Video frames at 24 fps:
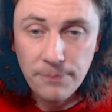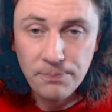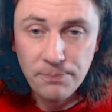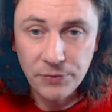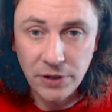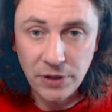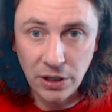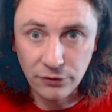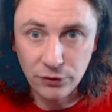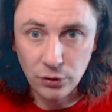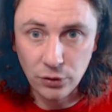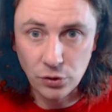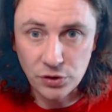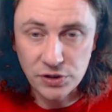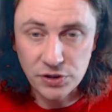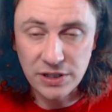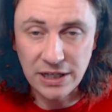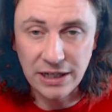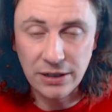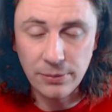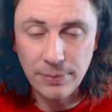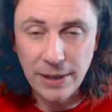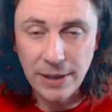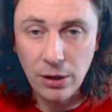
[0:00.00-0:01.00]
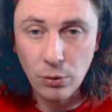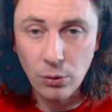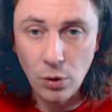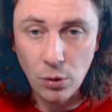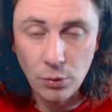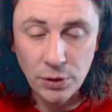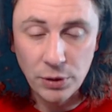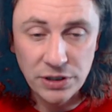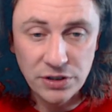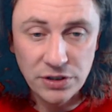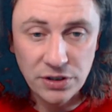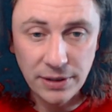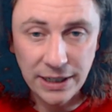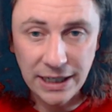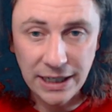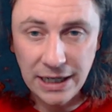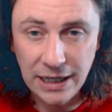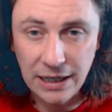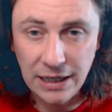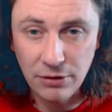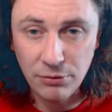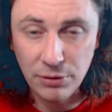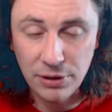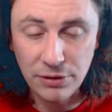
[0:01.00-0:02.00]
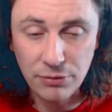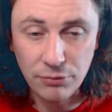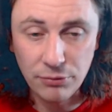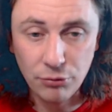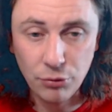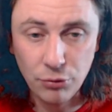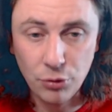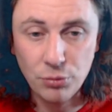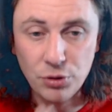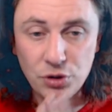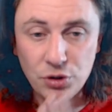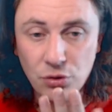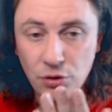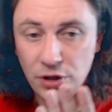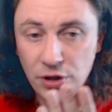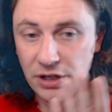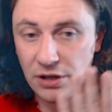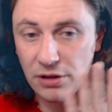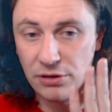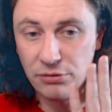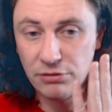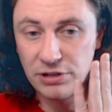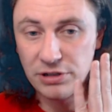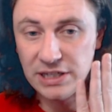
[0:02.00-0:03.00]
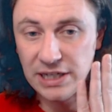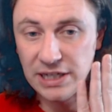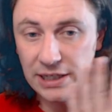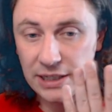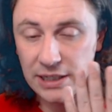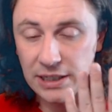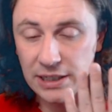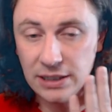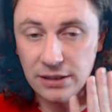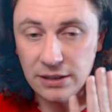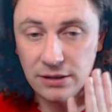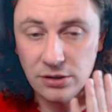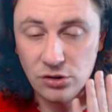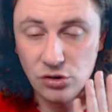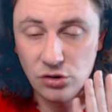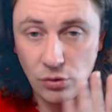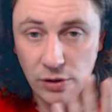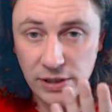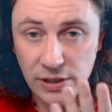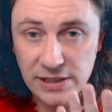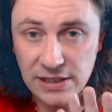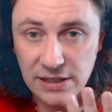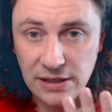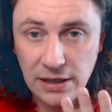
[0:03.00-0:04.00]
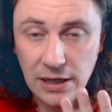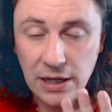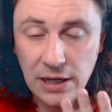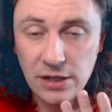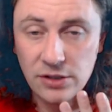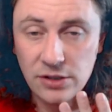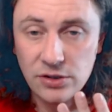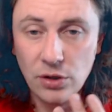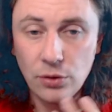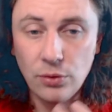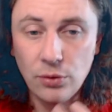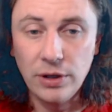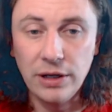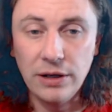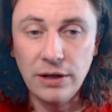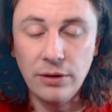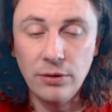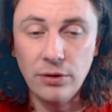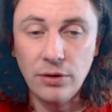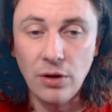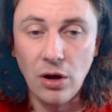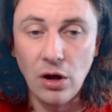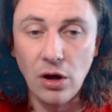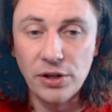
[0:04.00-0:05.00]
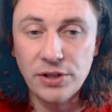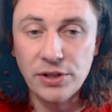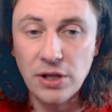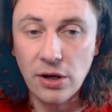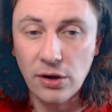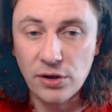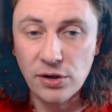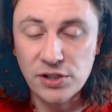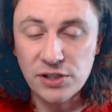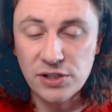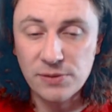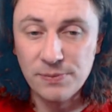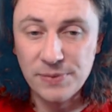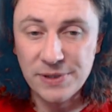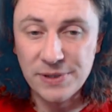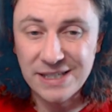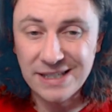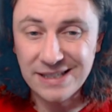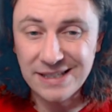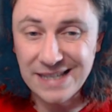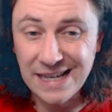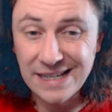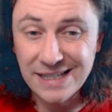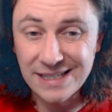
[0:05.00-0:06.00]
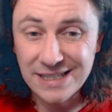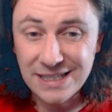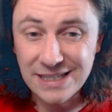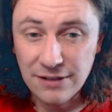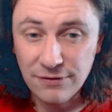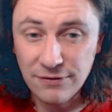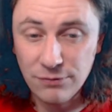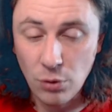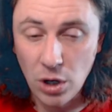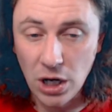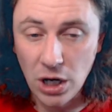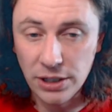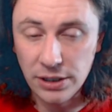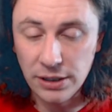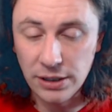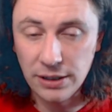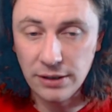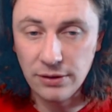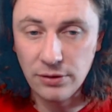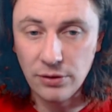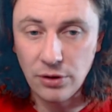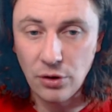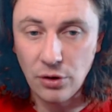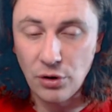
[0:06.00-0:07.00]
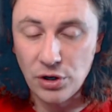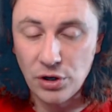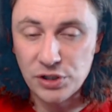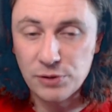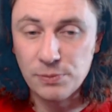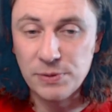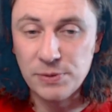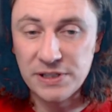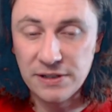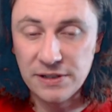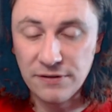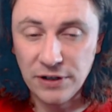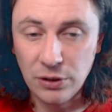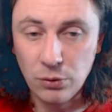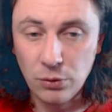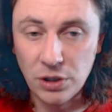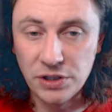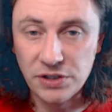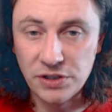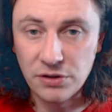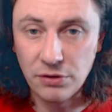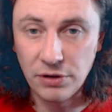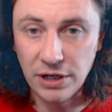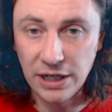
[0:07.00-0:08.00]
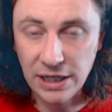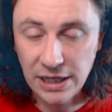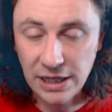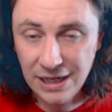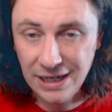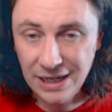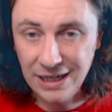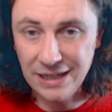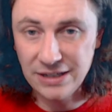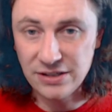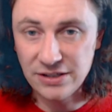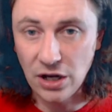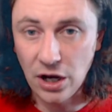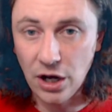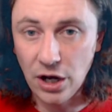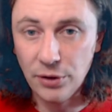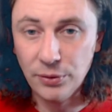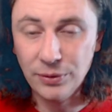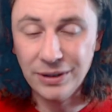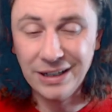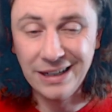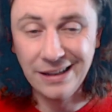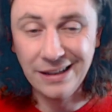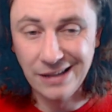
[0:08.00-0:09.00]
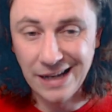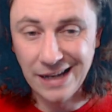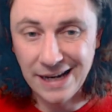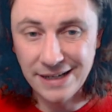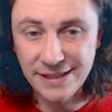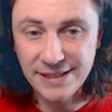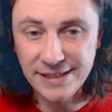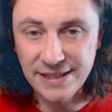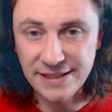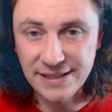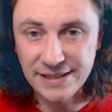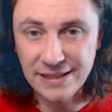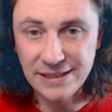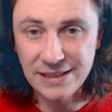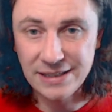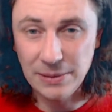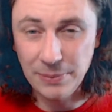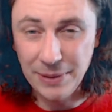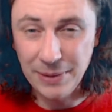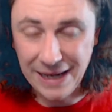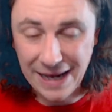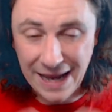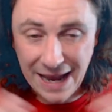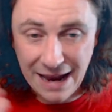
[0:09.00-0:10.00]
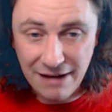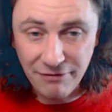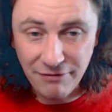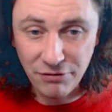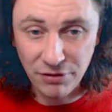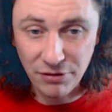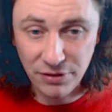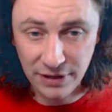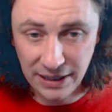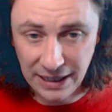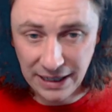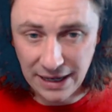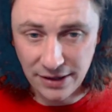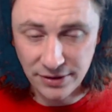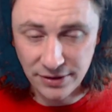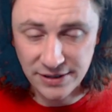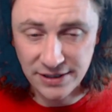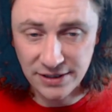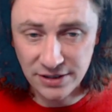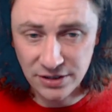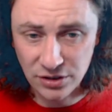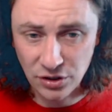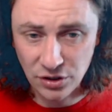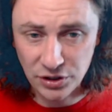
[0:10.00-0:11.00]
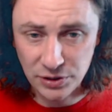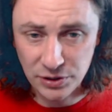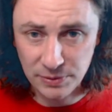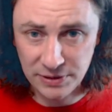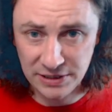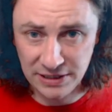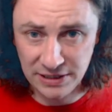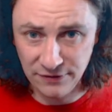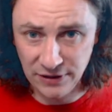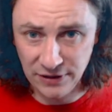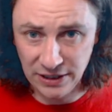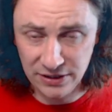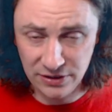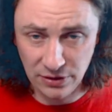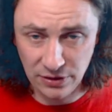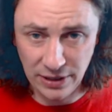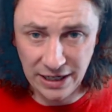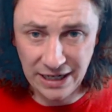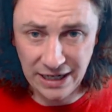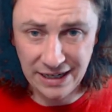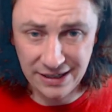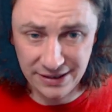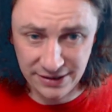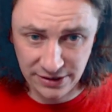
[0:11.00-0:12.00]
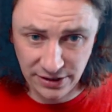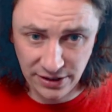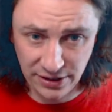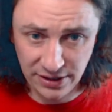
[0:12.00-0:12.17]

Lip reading: of course, think about what we're doing here with rheumatoid arthritic joints. So our sensitive one, or our specific one, is only the anti-CCP. Everything else is non-specific. So ESR,